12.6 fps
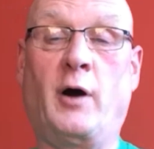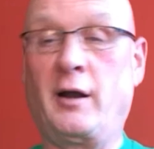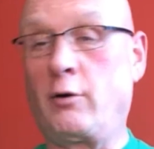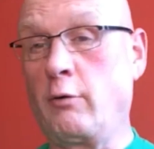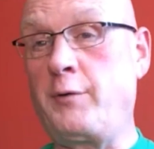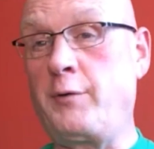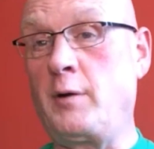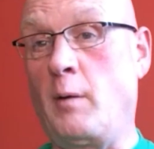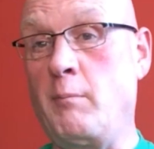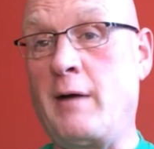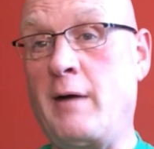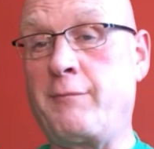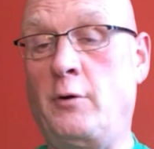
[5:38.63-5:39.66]
And the good thing about
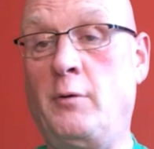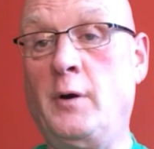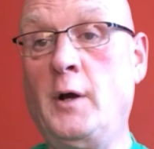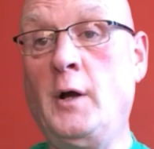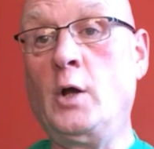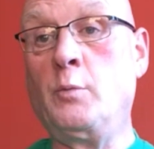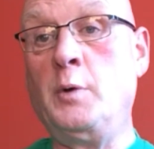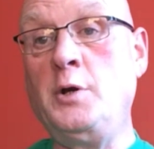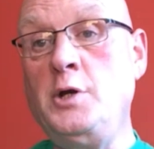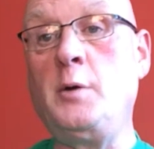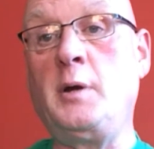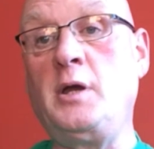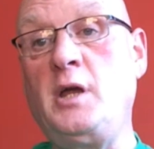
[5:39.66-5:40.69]
Matthew, we
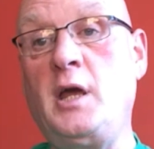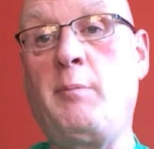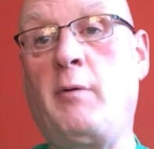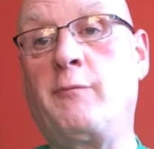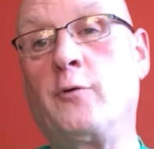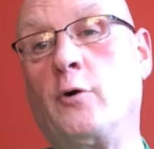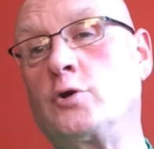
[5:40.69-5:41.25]
knew a year before.